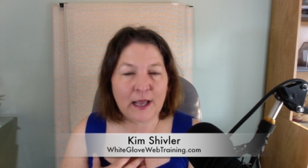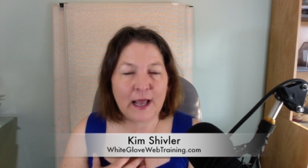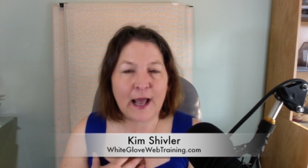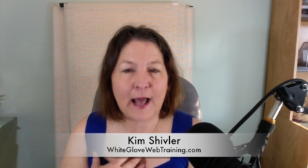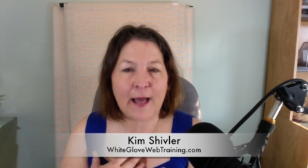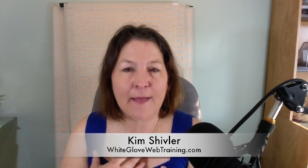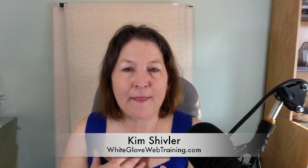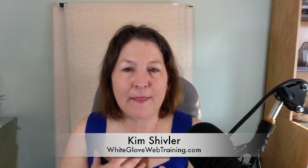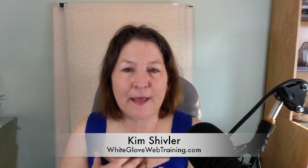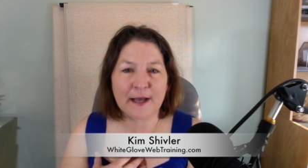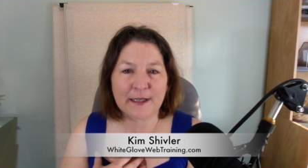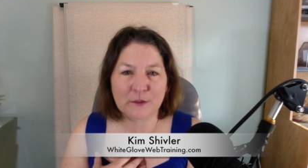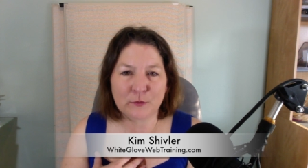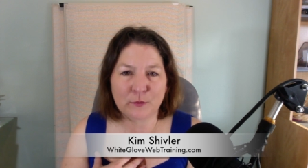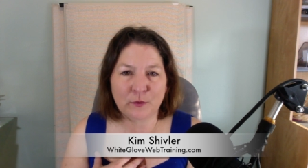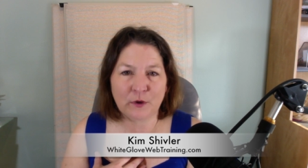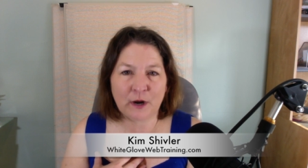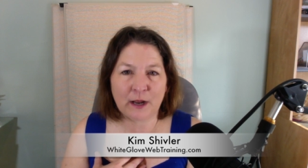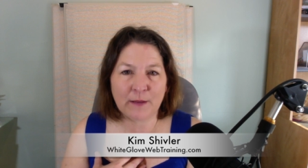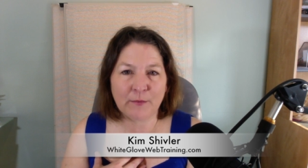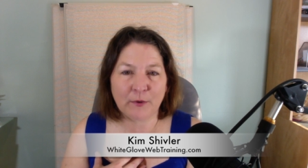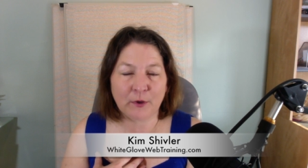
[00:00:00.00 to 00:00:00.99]
And that's where
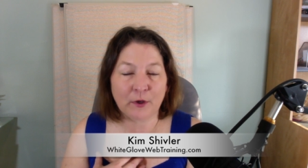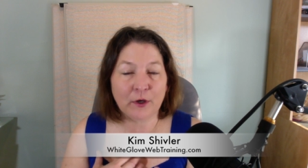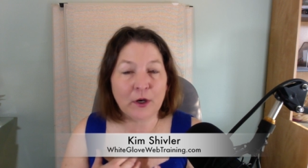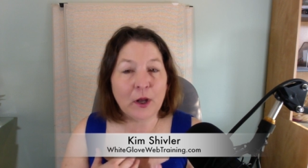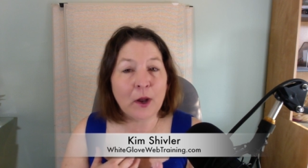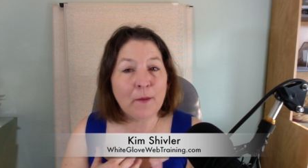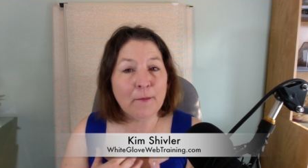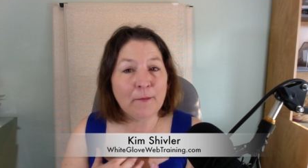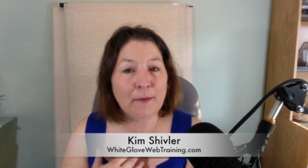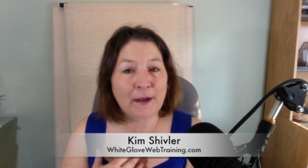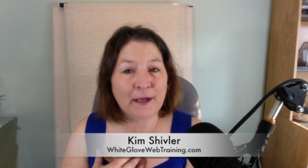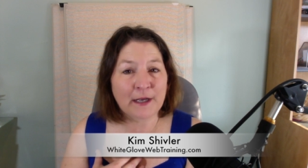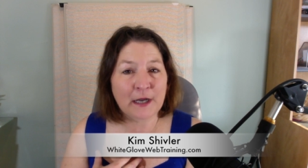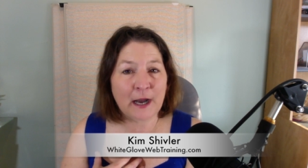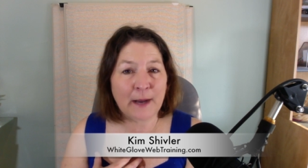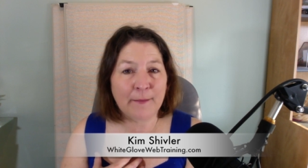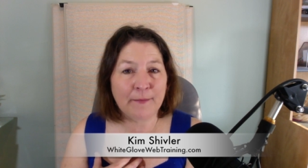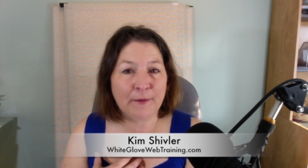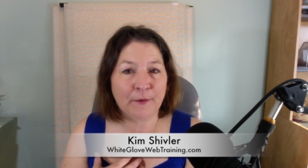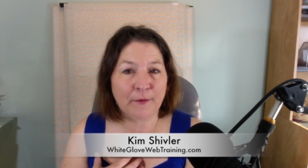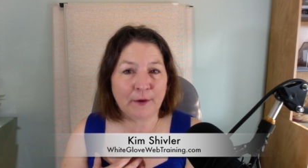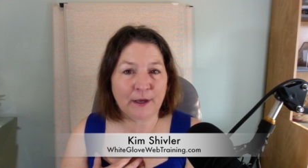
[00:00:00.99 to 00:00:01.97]
I put my
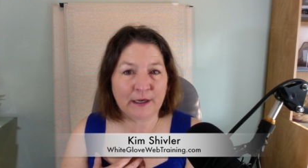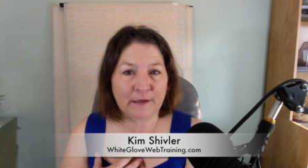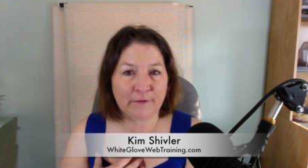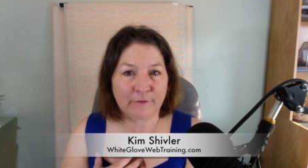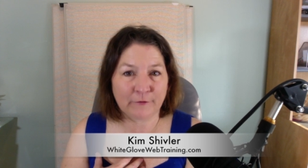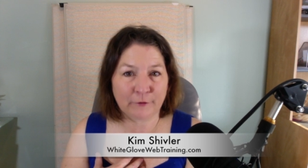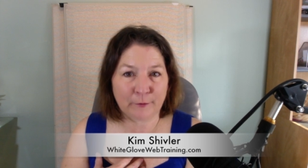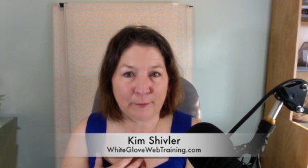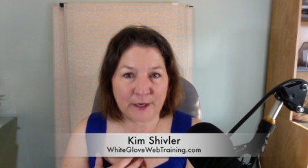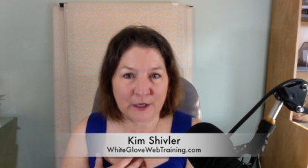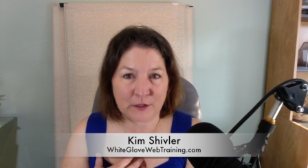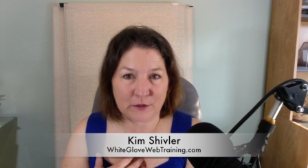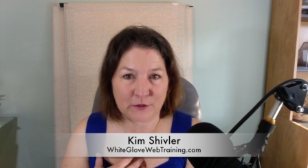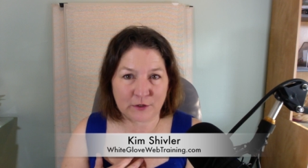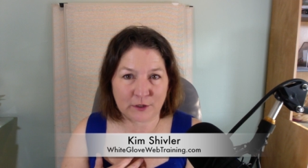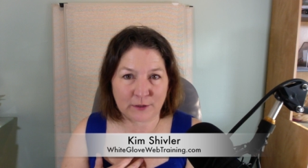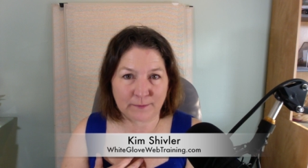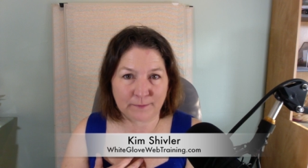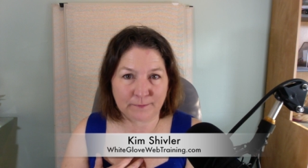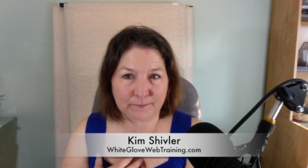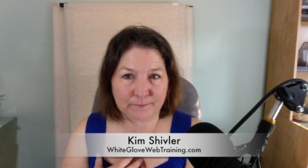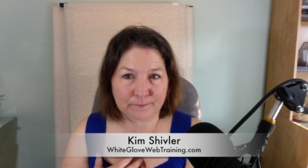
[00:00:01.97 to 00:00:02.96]
copyright
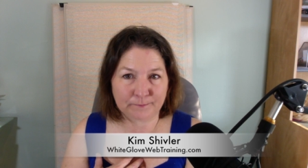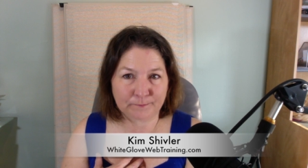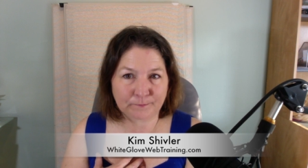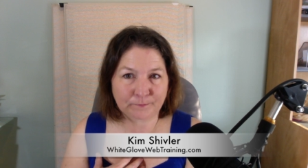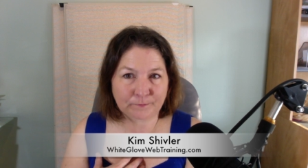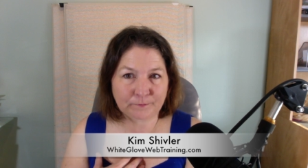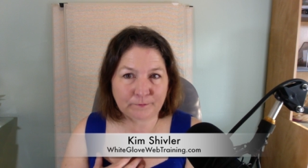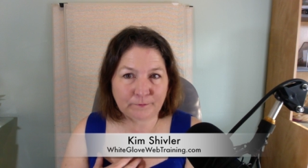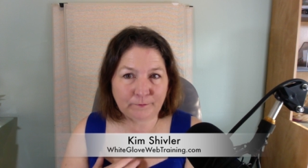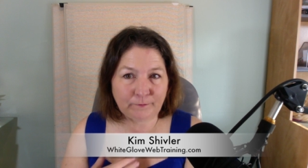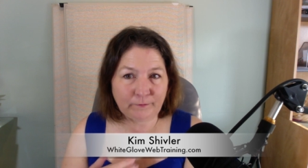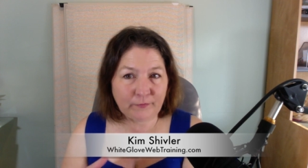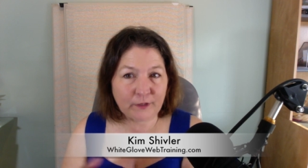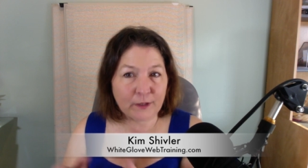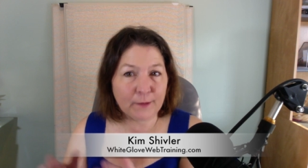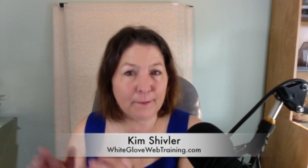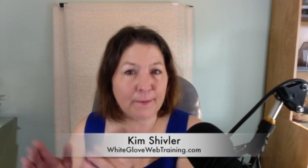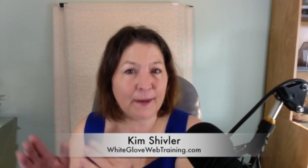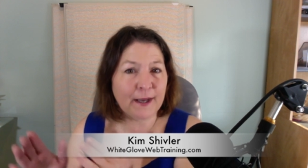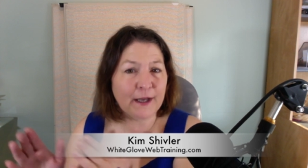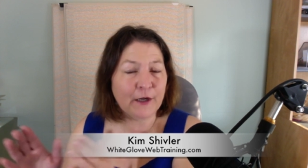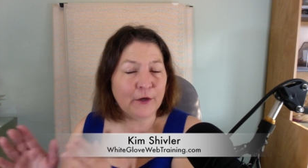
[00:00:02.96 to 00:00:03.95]
information.
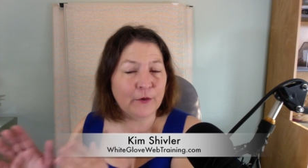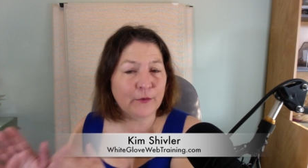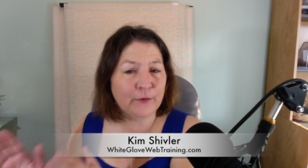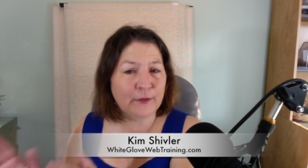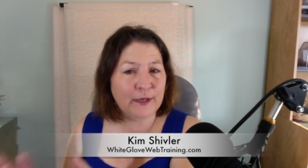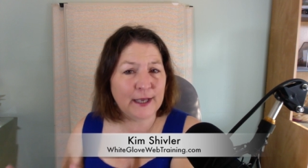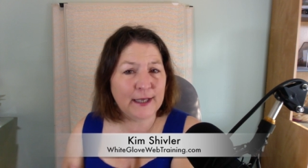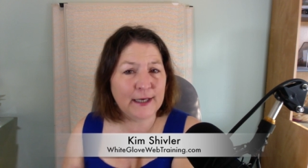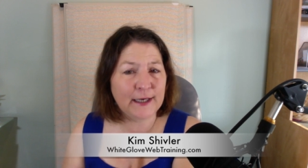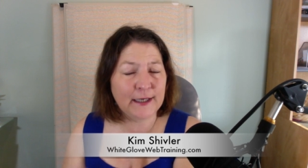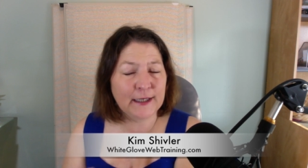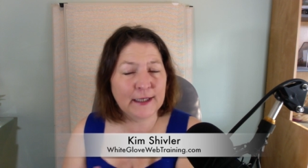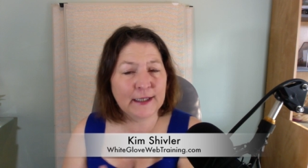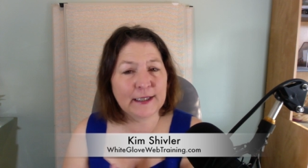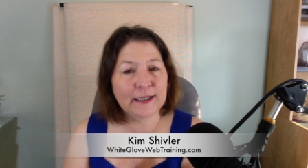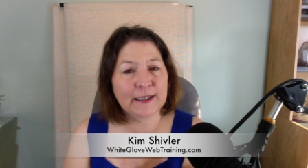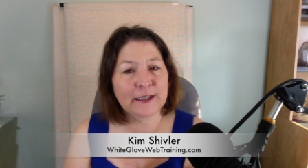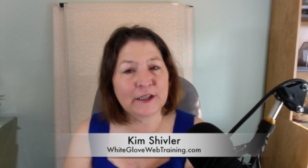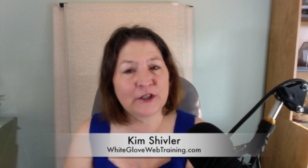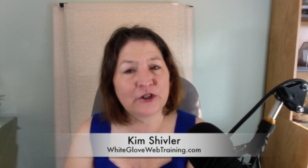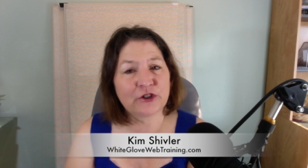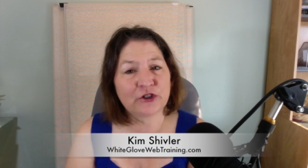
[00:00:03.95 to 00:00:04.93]
By creating it in
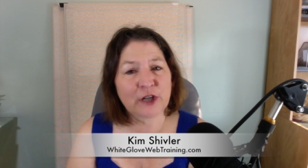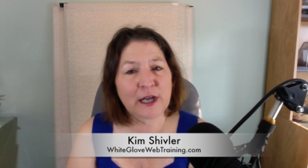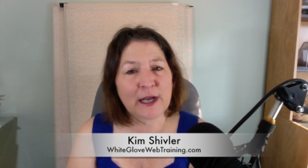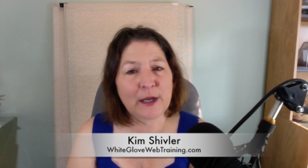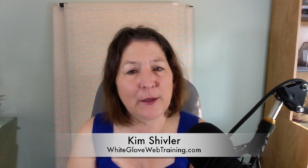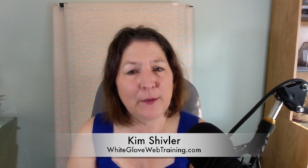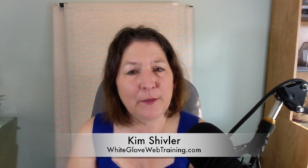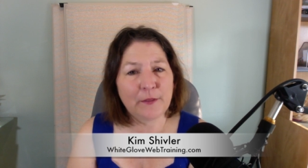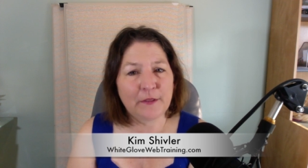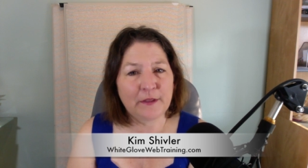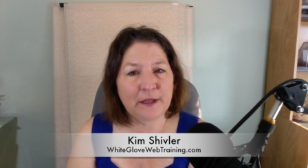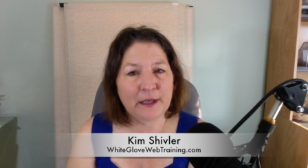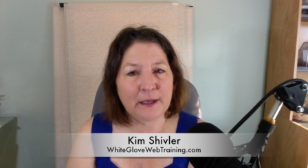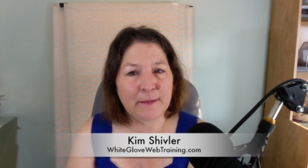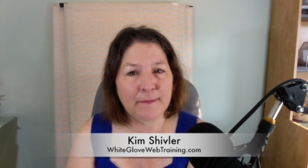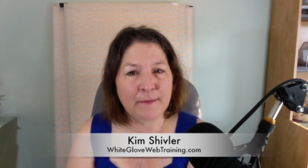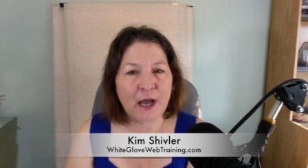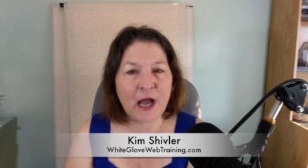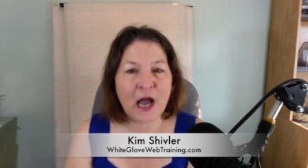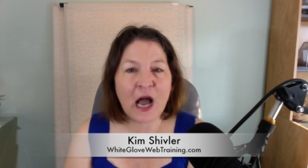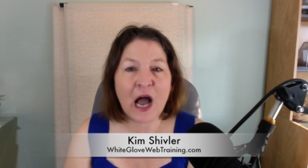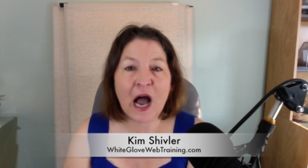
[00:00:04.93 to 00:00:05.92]
a child theme,
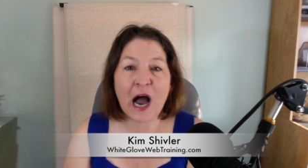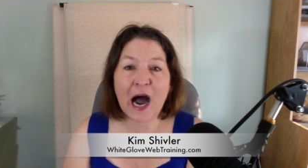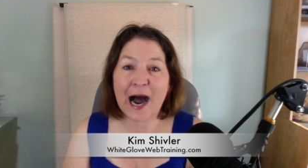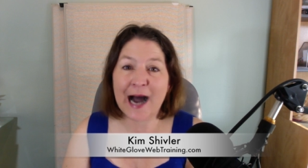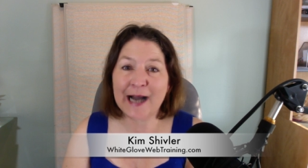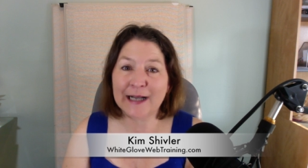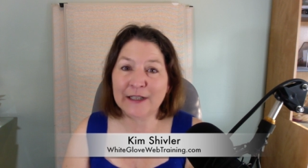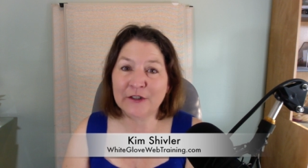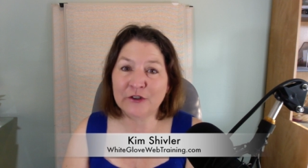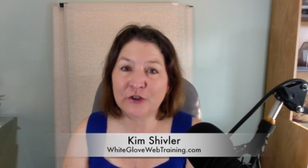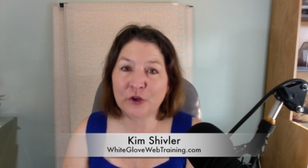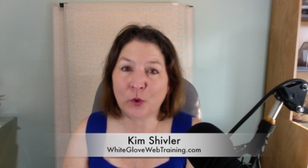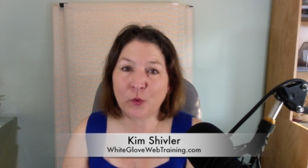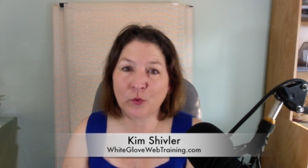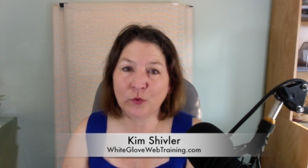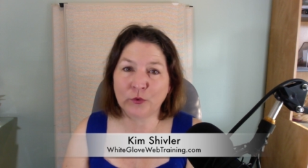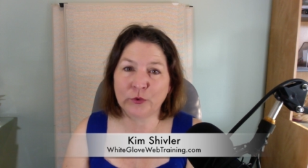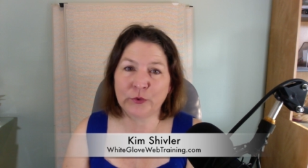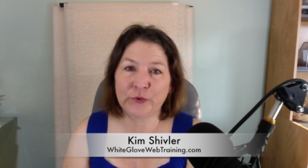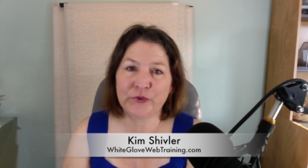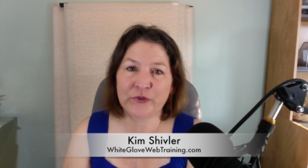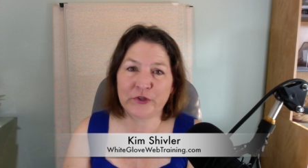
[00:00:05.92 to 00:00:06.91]
I don't
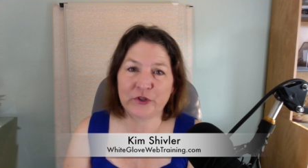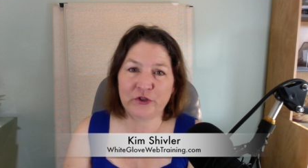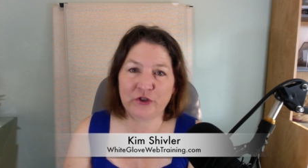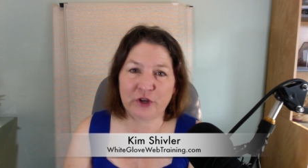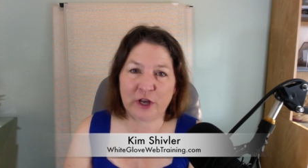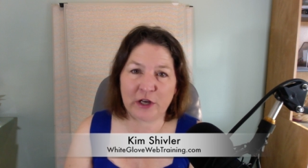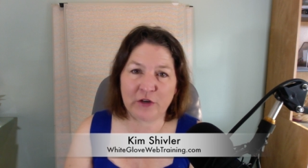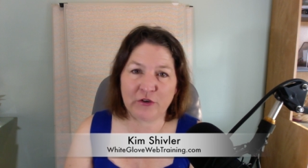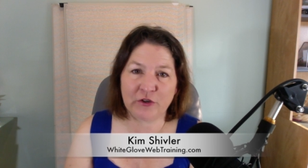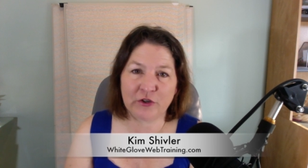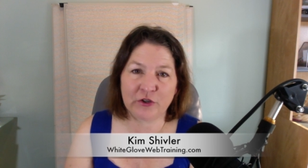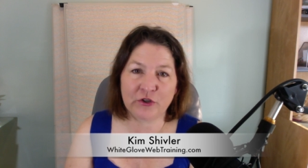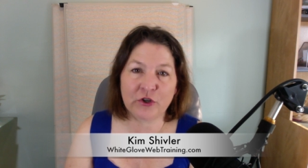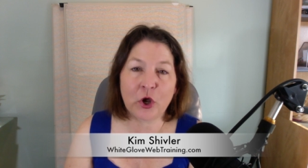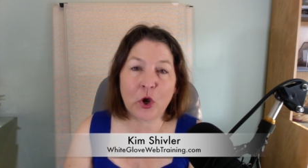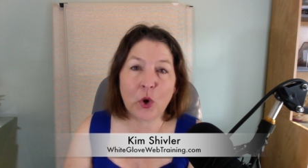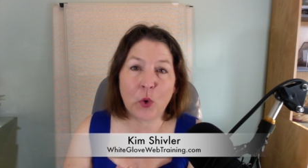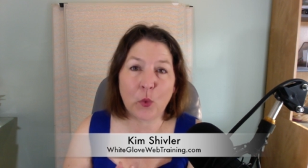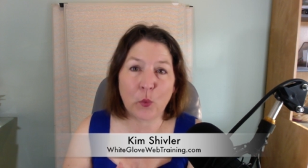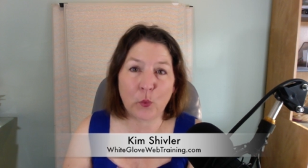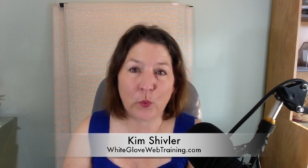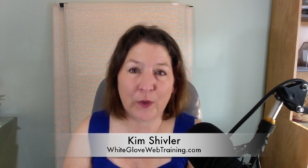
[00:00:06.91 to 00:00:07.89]
lose the changes
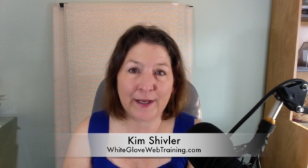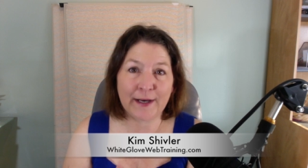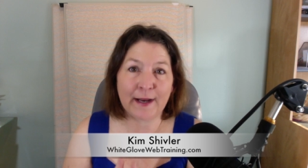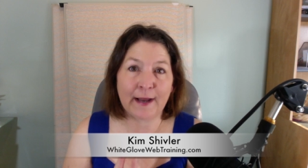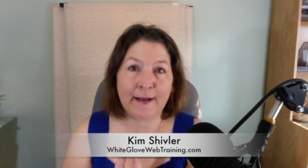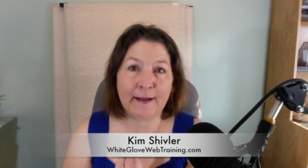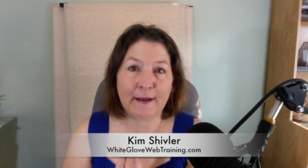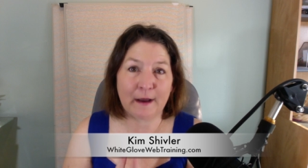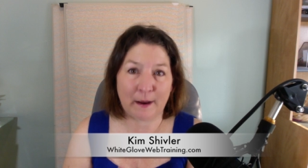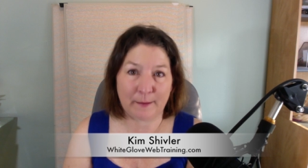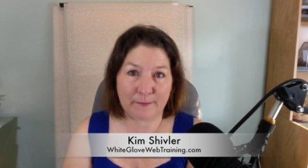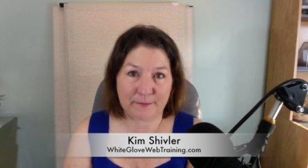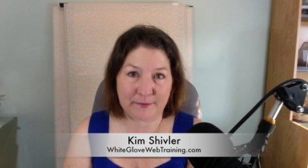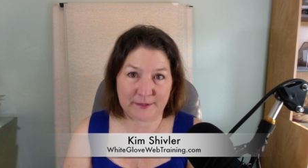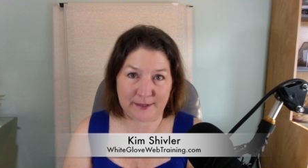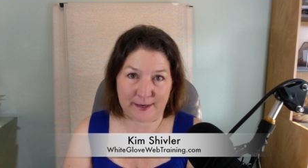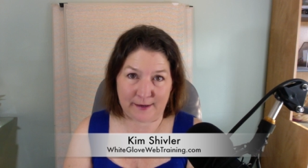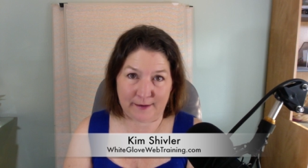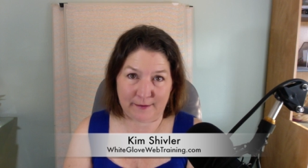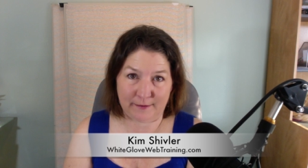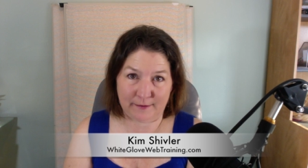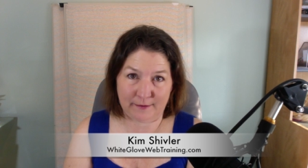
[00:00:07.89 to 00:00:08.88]
when I
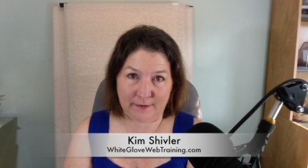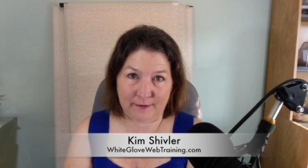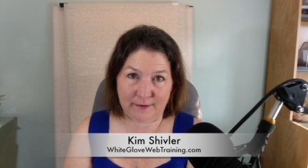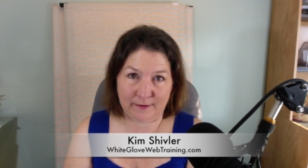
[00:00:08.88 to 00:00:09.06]
update.